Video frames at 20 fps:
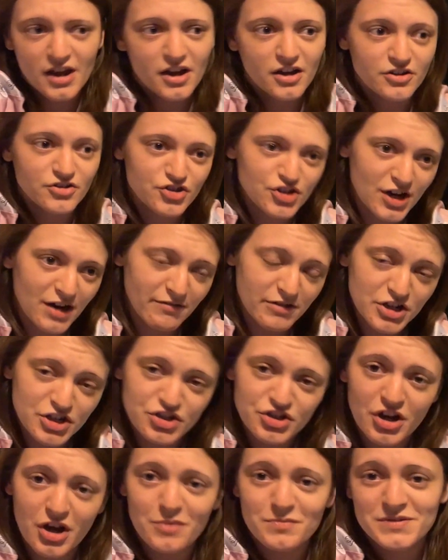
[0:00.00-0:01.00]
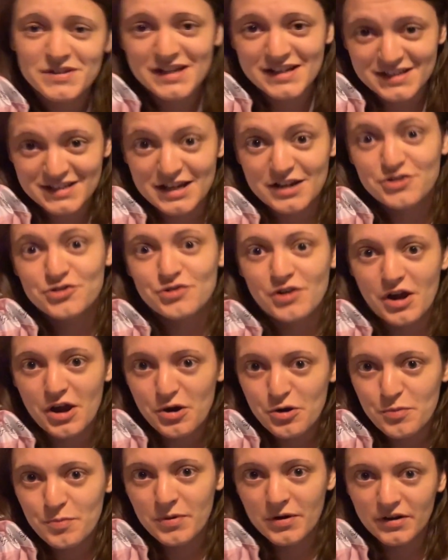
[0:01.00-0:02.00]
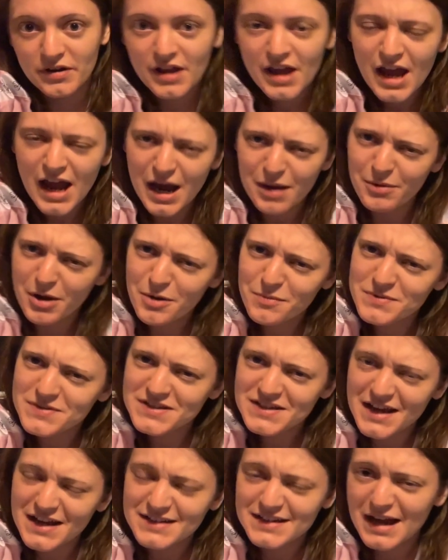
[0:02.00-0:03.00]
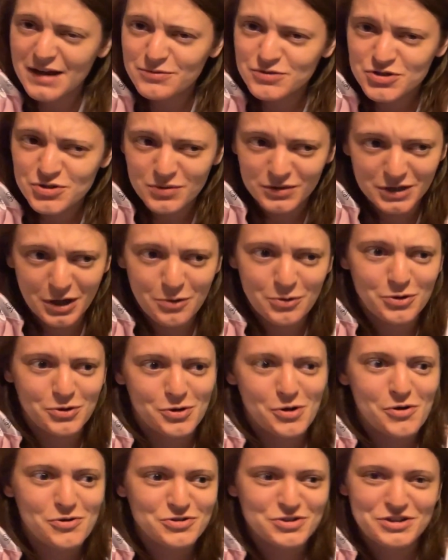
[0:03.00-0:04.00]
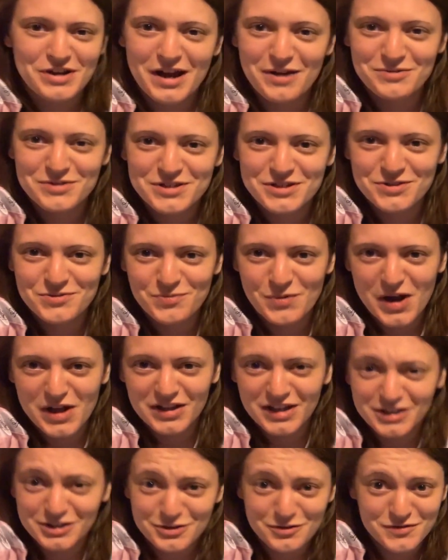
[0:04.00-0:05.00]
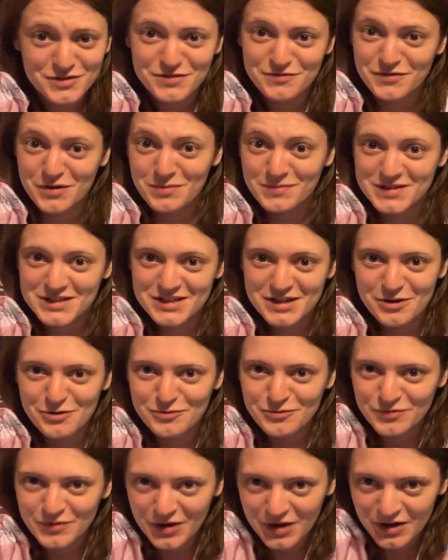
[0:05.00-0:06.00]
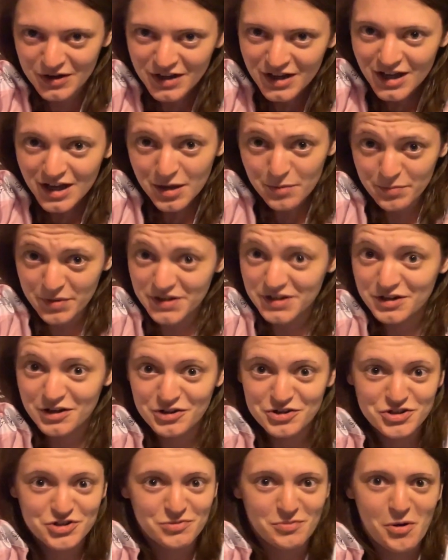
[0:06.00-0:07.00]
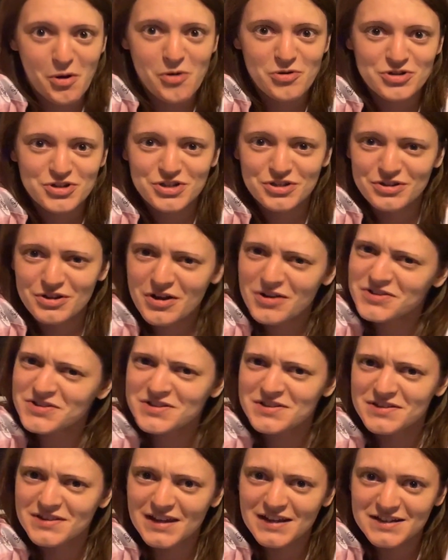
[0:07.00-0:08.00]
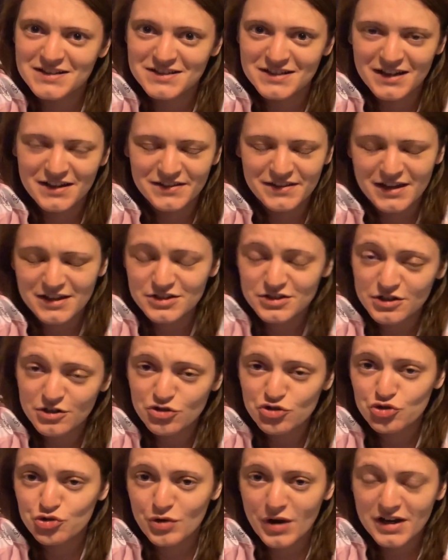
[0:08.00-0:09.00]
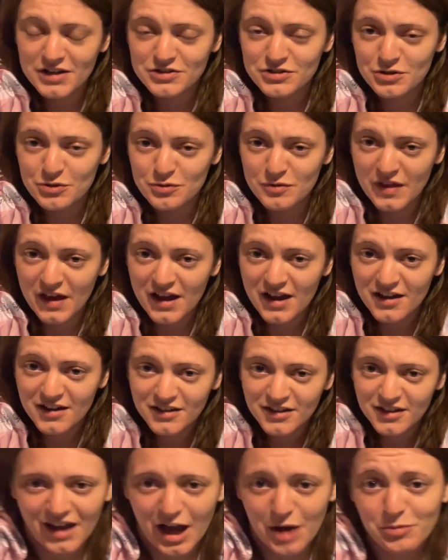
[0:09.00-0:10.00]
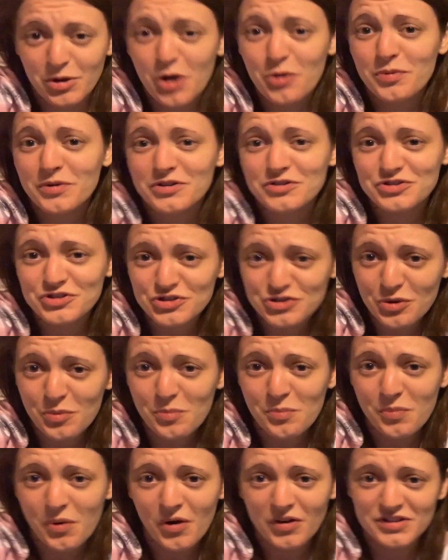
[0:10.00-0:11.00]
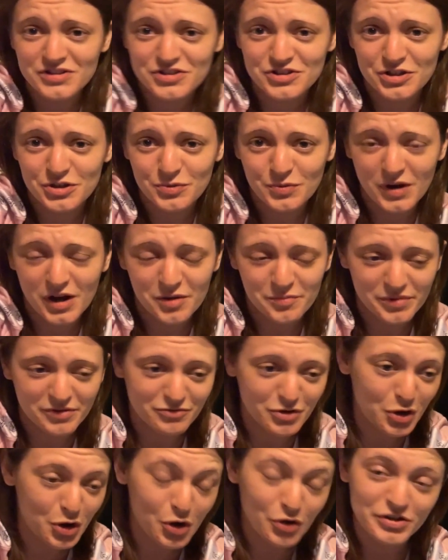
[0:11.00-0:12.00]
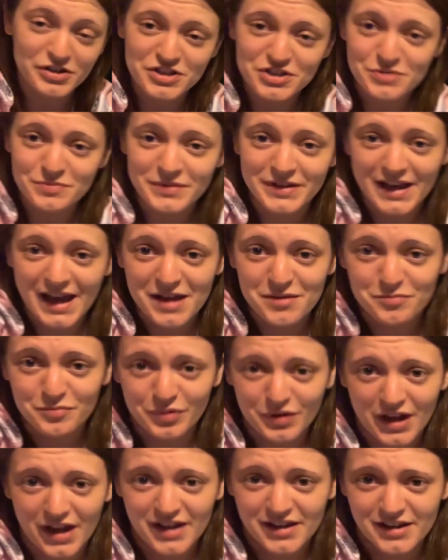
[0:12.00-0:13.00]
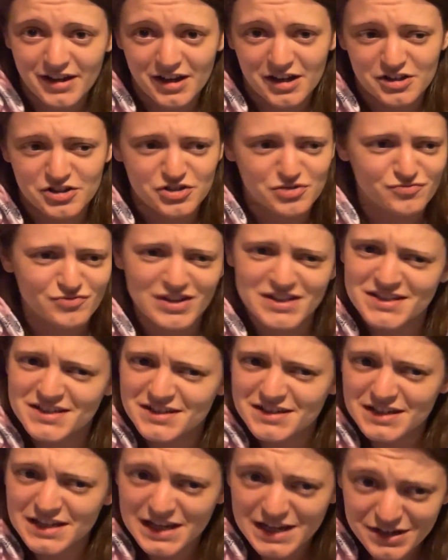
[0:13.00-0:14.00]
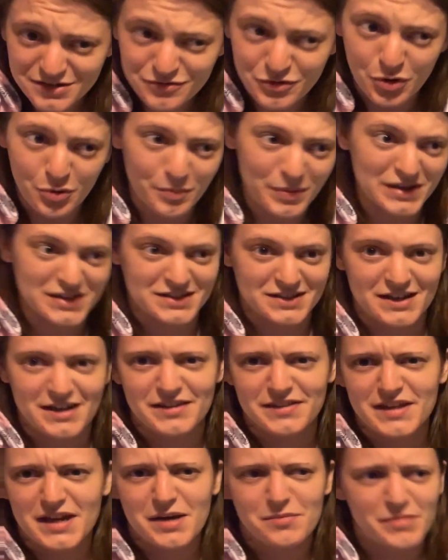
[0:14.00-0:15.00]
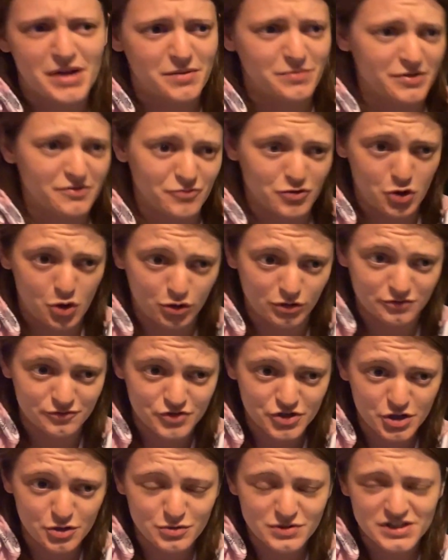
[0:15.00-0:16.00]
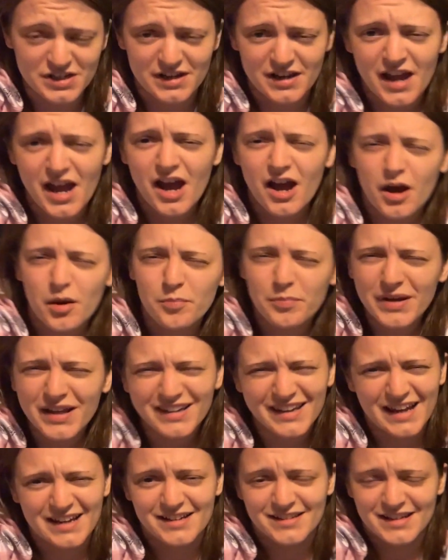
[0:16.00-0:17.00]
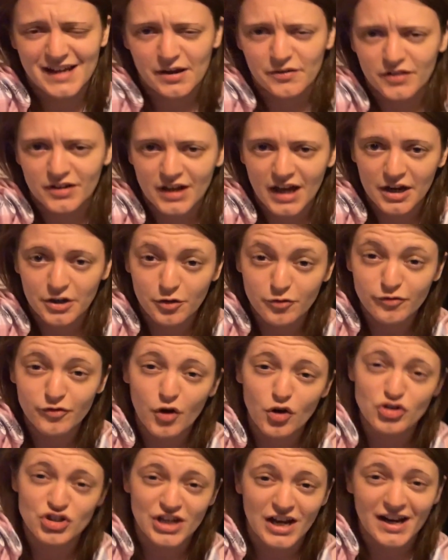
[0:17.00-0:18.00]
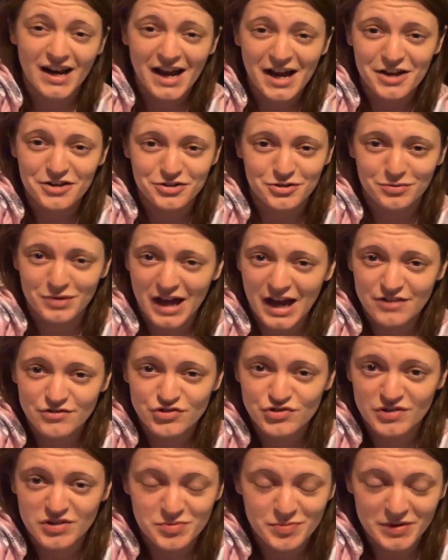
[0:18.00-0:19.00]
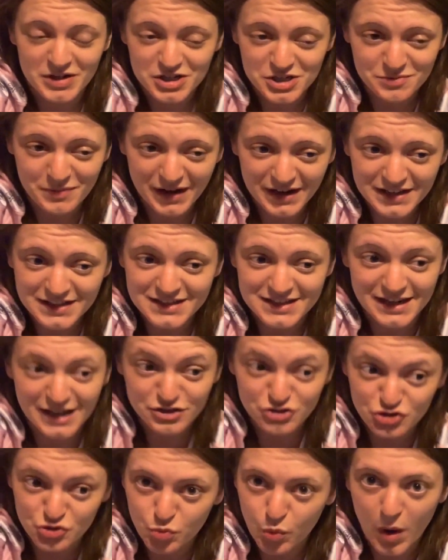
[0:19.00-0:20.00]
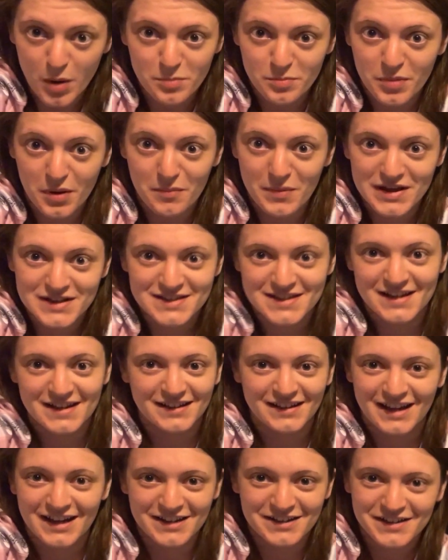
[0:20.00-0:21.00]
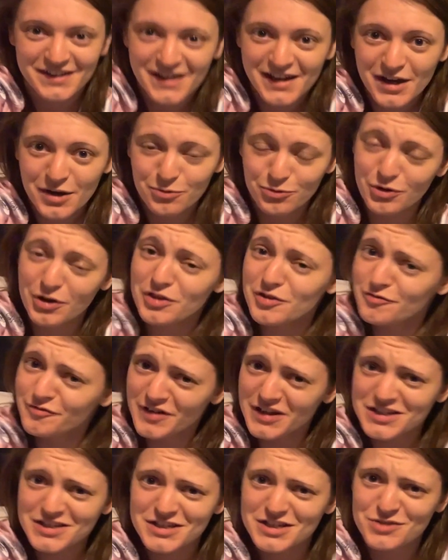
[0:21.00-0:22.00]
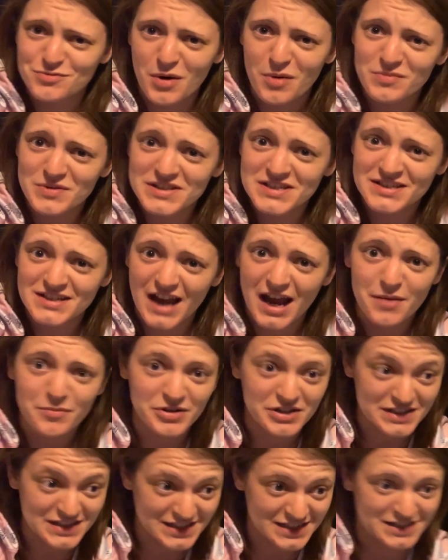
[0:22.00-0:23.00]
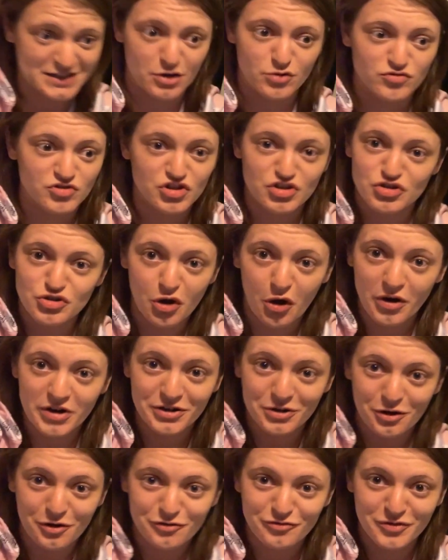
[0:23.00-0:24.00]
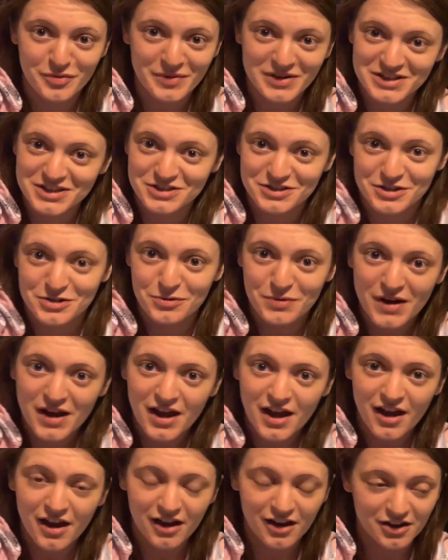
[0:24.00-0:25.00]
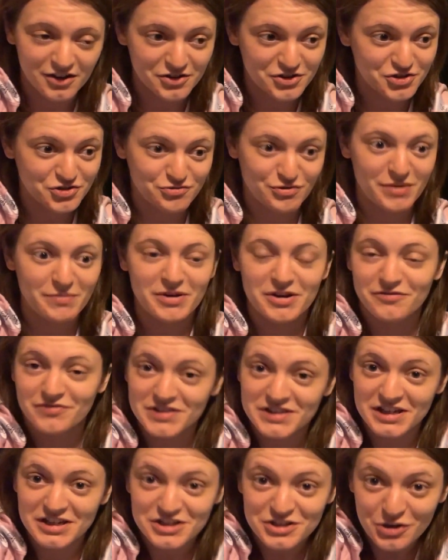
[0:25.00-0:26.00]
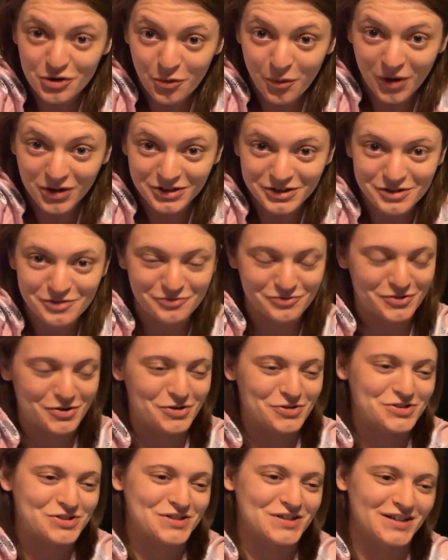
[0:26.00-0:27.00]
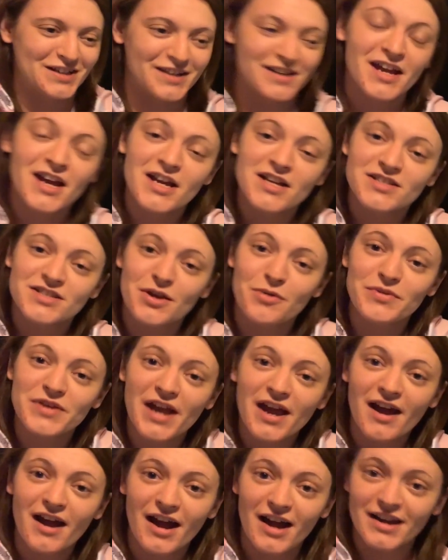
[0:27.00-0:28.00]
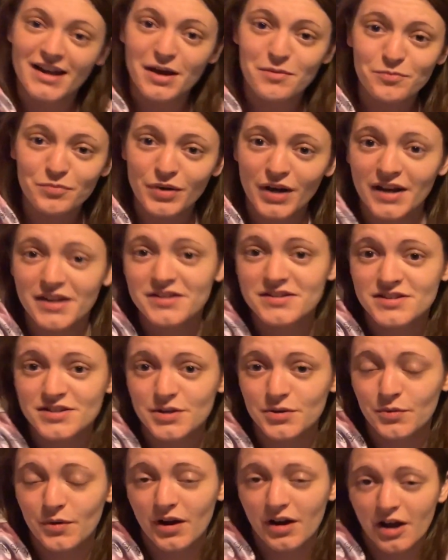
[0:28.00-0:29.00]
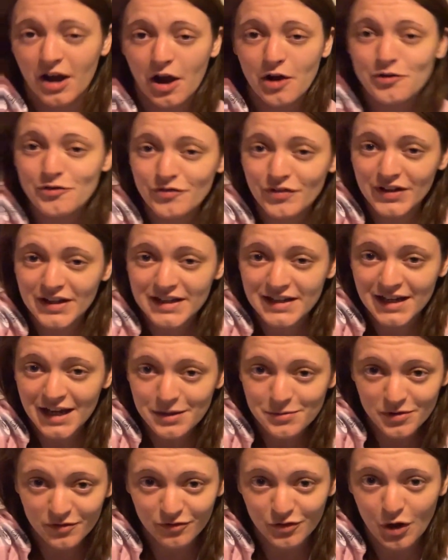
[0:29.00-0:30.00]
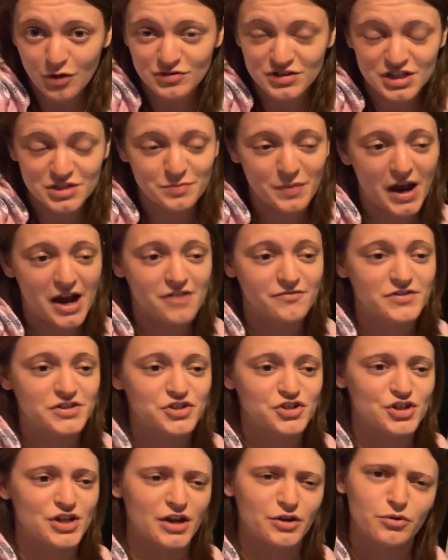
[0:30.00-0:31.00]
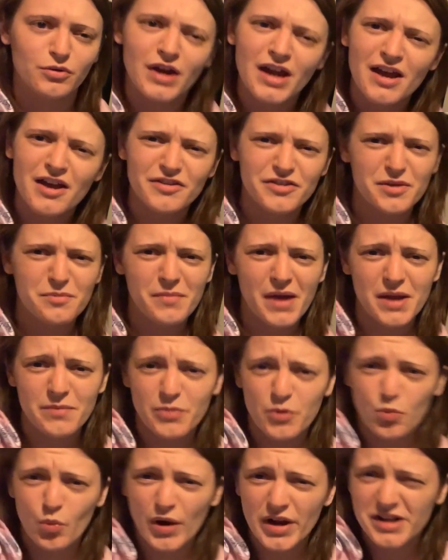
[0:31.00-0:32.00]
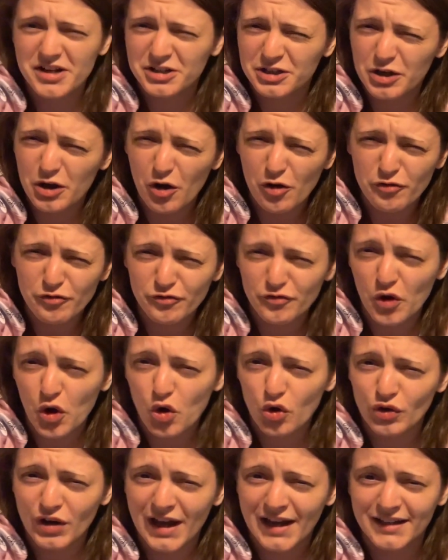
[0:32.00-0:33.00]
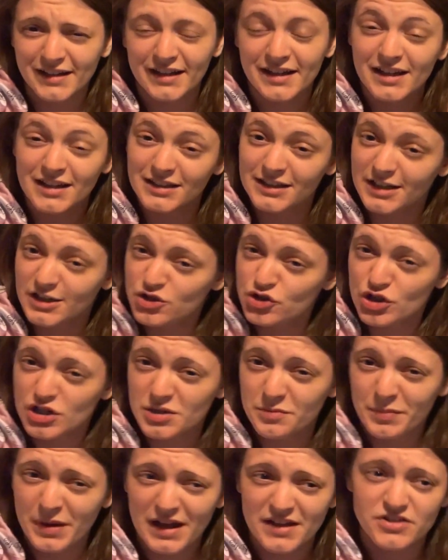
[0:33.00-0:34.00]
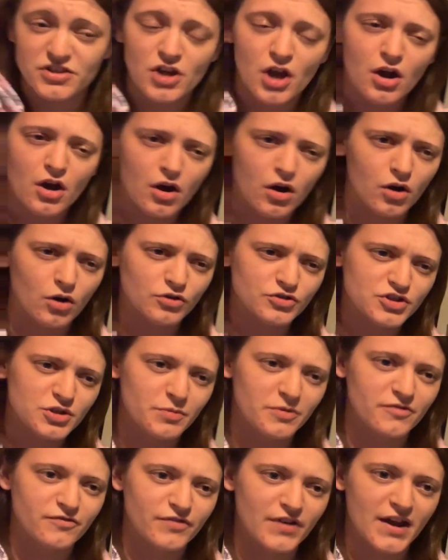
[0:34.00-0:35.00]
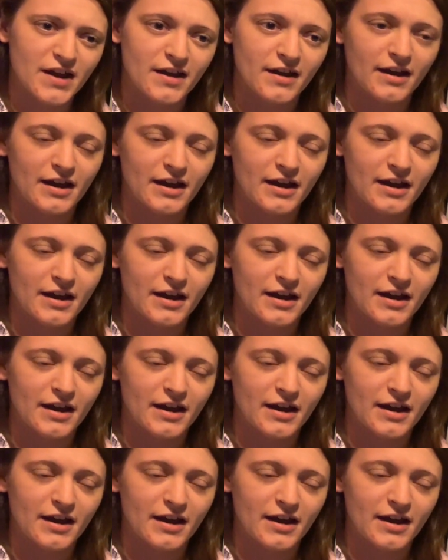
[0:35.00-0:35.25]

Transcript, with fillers: and charity shops etc open. I'm hoping to get down to a local auction house as well, I'd love to film myself uh, bidding on some auction lots and things like that so I'll try do that. I'm hoping at some point to uh, be recording some gameplay, uh, some Resident Evil, bits like that, maybe even Call of Duty, a bit later down the line. Unfortunately, I can't do live streams because my internet just won't permit it. Like, we're on the fastest one with Sky, but it's still just not enough for me to do uh, streaming of a decent quality, unfortunately. So yeah, I am planning to uh, hopefully keep the vlogs as part of this channel. They may be weekly or fortnightly, it literally depends. Or to be fair,